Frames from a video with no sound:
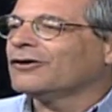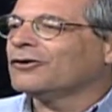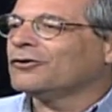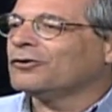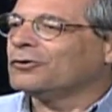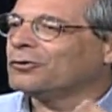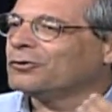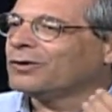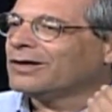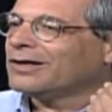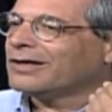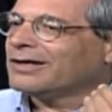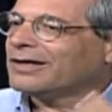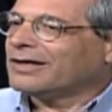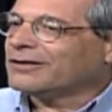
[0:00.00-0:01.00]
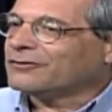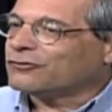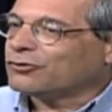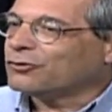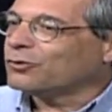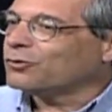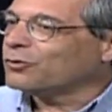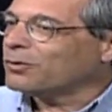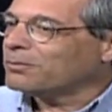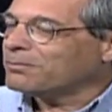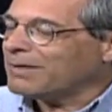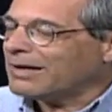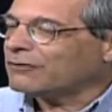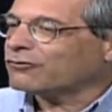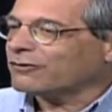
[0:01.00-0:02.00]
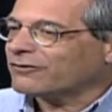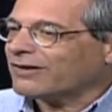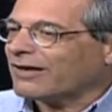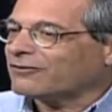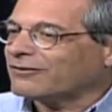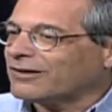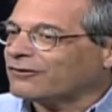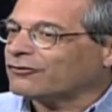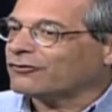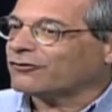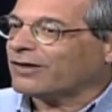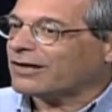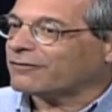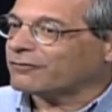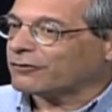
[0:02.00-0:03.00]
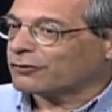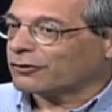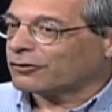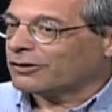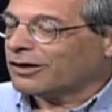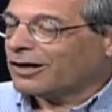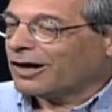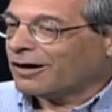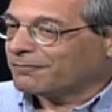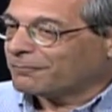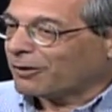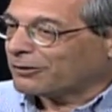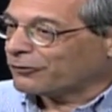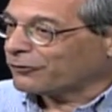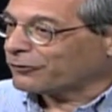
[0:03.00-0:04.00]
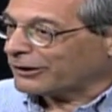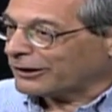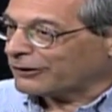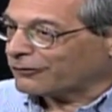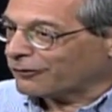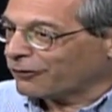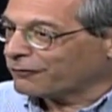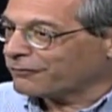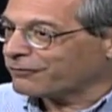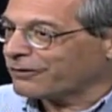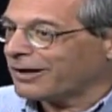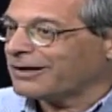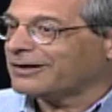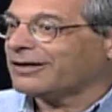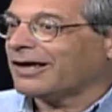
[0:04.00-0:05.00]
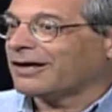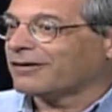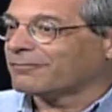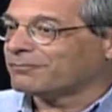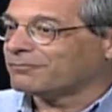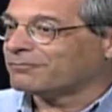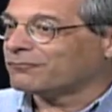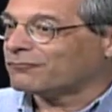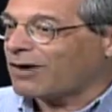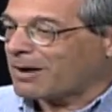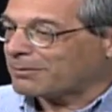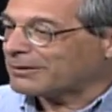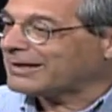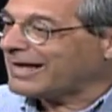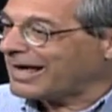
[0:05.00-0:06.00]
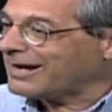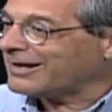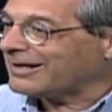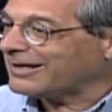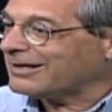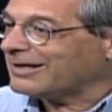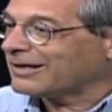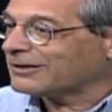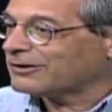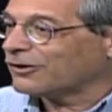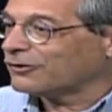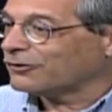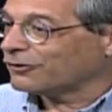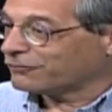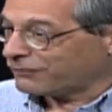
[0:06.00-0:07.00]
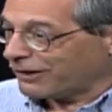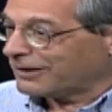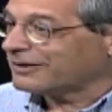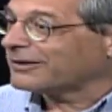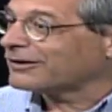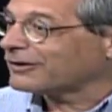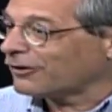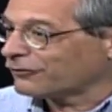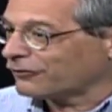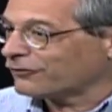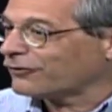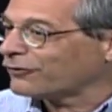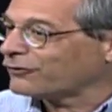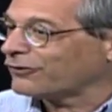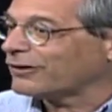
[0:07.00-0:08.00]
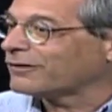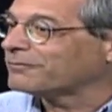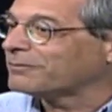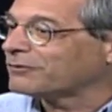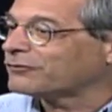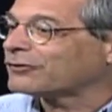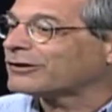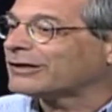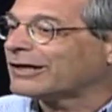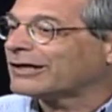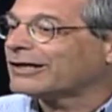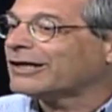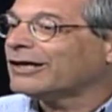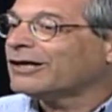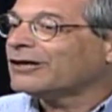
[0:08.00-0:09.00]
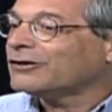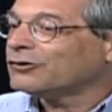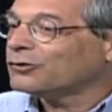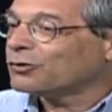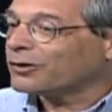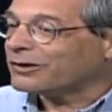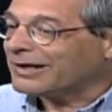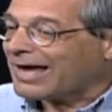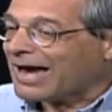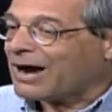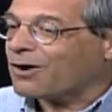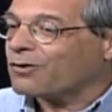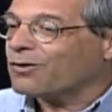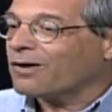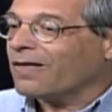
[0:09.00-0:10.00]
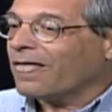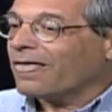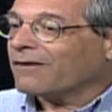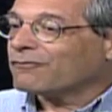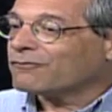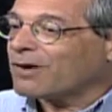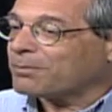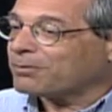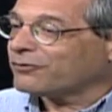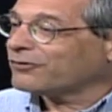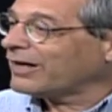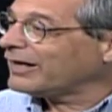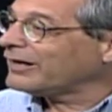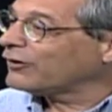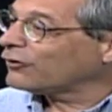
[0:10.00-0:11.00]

who in two major assassinations, that of, your, of Martin Luther King, your own friend, and of Robert Kennedy, your friend and a close associate of Mr. King, you are now representing